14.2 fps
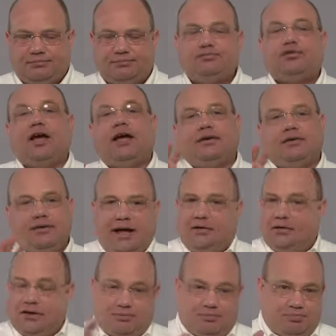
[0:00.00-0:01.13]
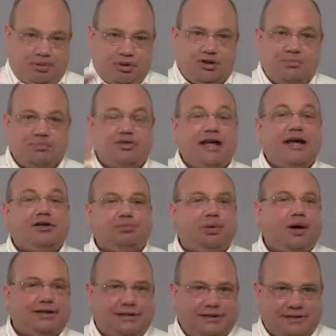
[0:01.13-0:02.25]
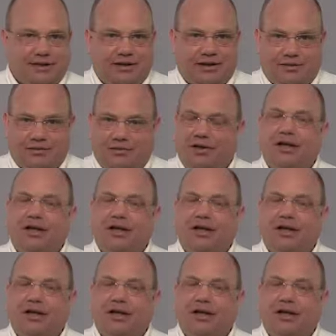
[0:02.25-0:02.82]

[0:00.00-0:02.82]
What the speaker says: Okay, now let's put some sales prices in there.